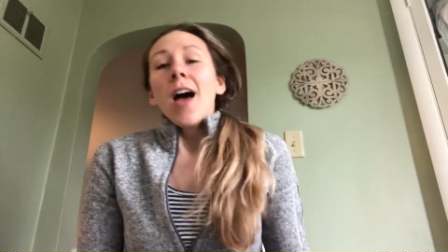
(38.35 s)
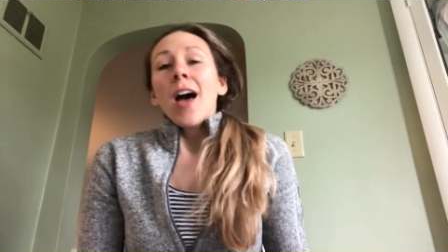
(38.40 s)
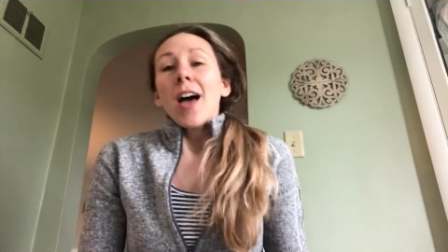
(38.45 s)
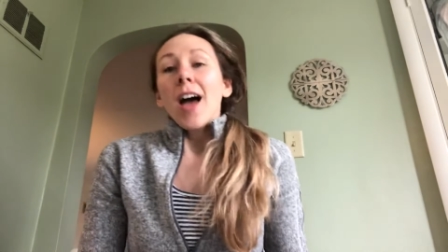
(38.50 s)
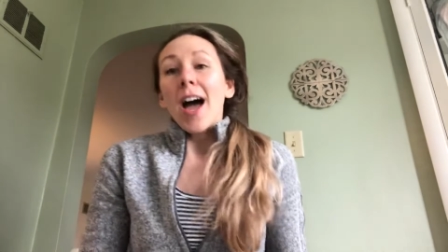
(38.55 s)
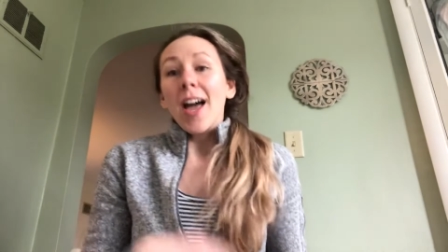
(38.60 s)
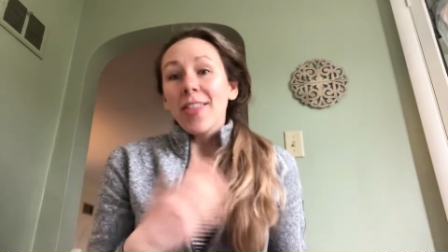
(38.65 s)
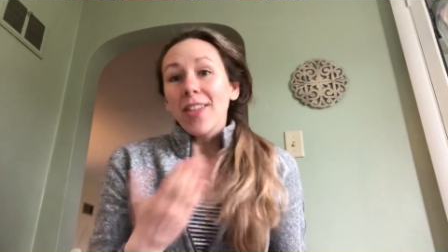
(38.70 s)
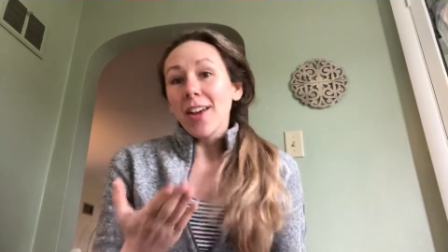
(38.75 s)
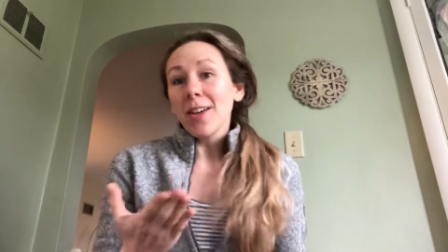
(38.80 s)

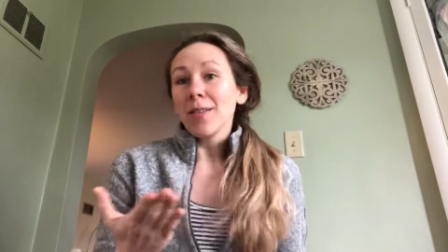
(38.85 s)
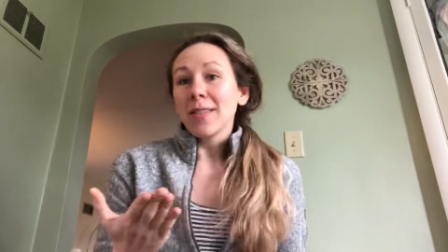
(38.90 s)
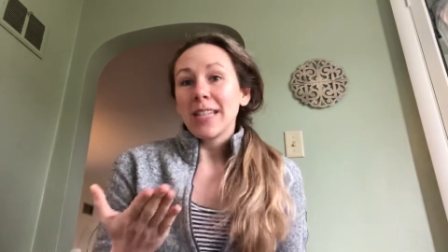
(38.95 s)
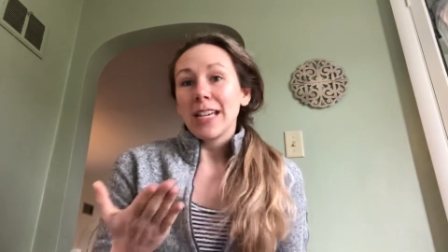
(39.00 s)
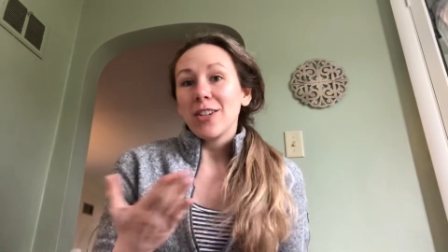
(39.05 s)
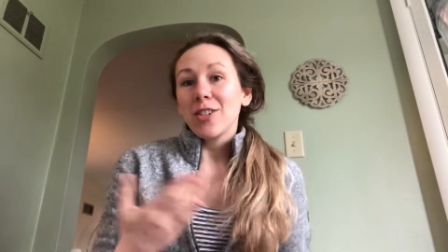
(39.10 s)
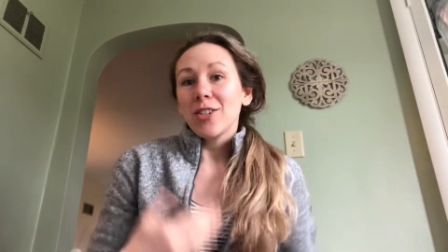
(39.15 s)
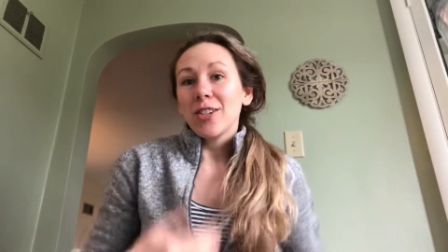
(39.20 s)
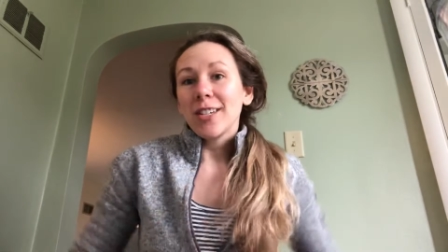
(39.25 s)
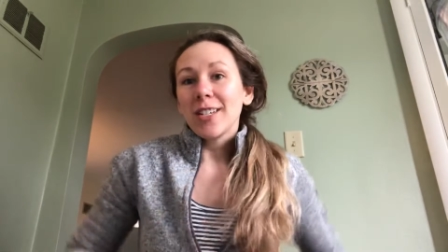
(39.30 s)
I thought it was
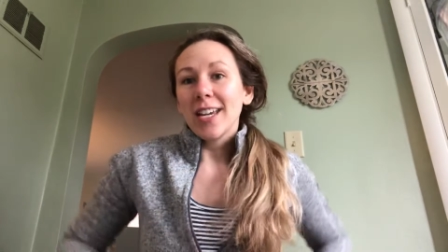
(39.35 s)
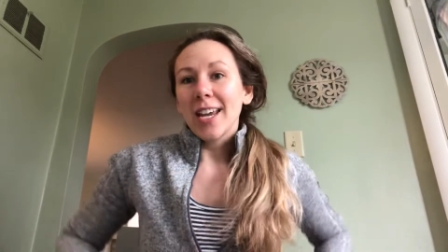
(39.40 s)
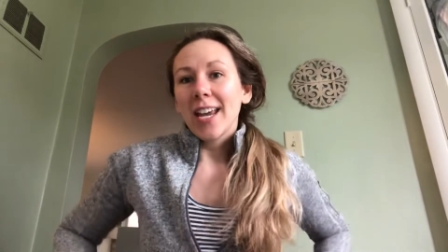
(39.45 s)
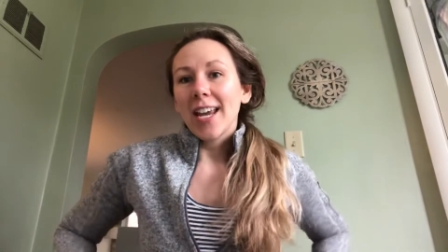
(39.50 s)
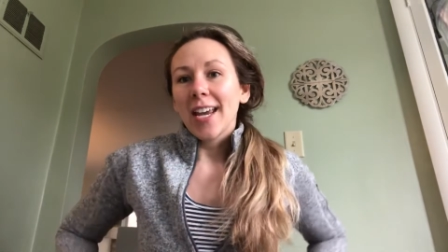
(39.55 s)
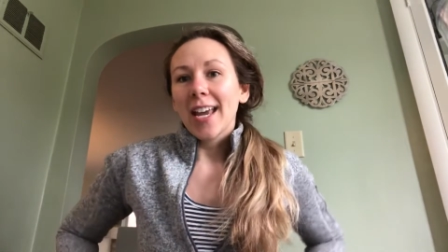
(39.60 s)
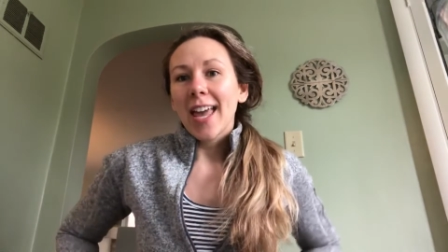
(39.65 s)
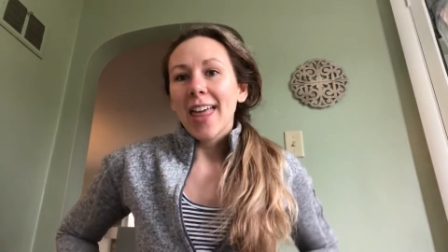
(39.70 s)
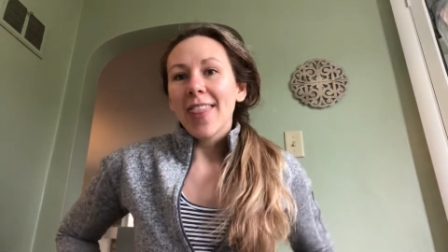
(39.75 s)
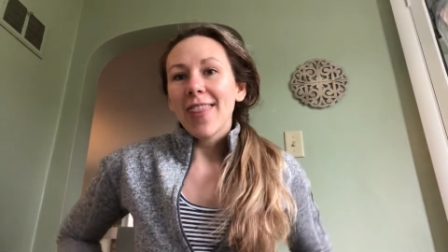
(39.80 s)

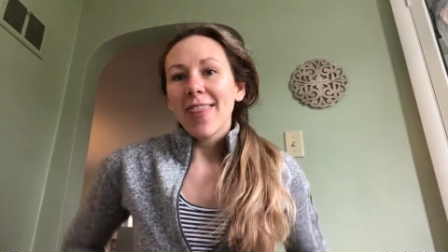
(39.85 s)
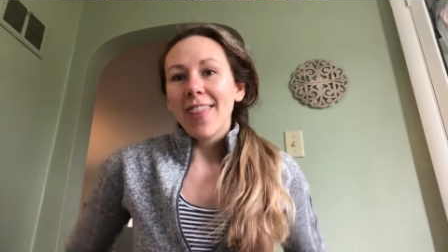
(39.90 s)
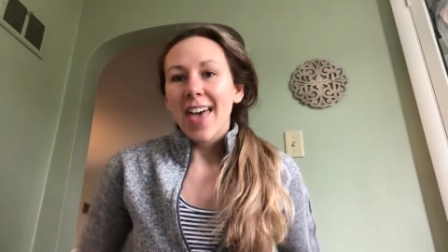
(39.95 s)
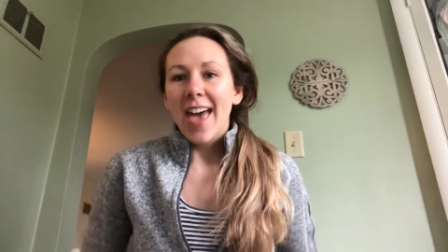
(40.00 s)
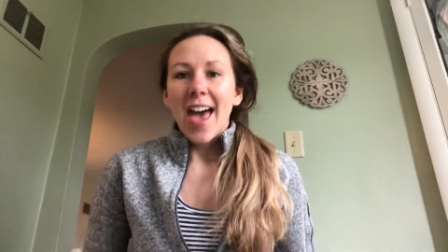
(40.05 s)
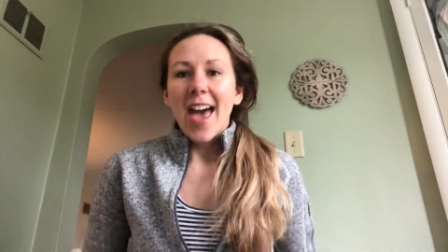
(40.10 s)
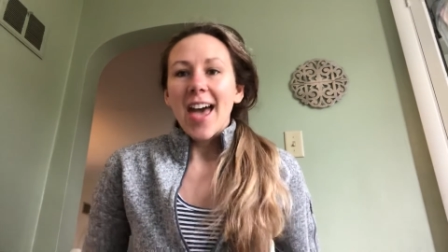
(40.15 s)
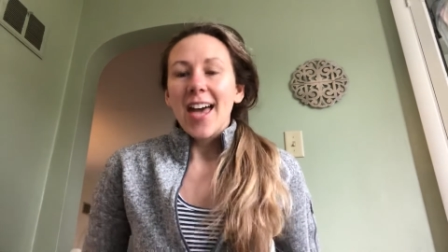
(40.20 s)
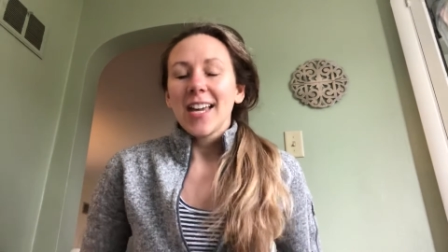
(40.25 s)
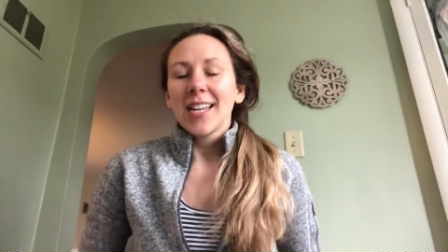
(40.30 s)
interesting
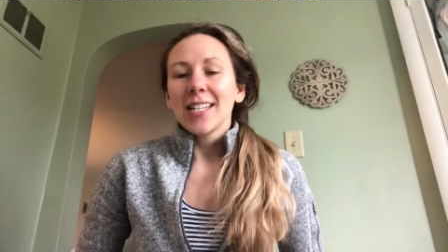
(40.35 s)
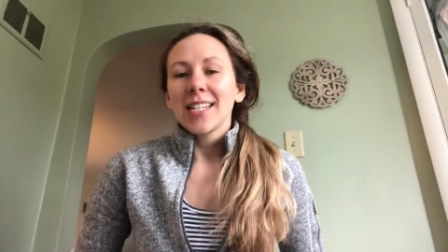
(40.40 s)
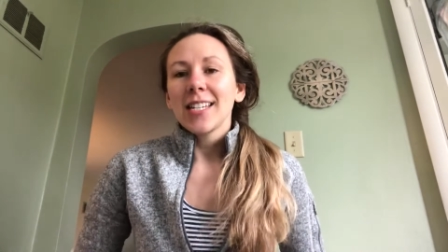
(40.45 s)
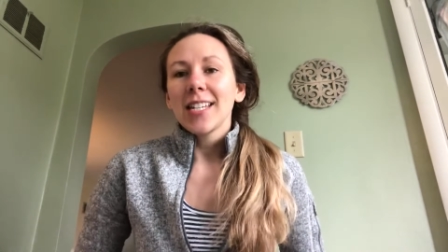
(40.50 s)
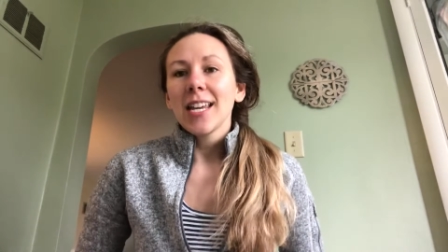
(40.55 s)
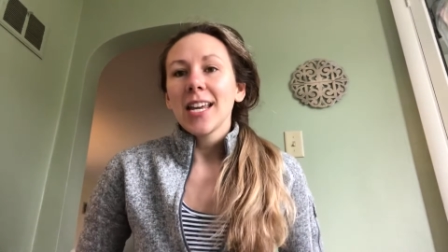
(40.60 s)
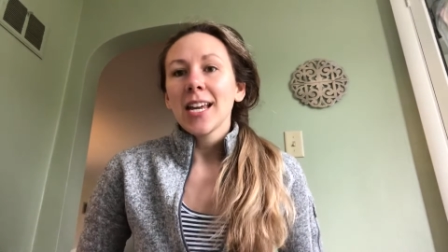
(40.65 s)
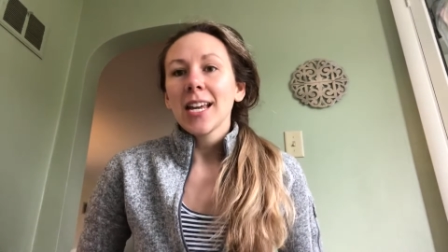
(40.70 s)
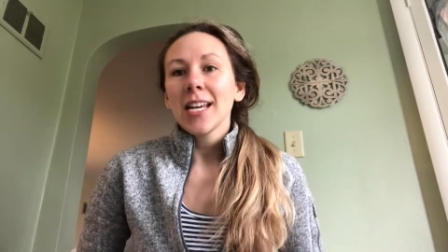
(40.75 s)
that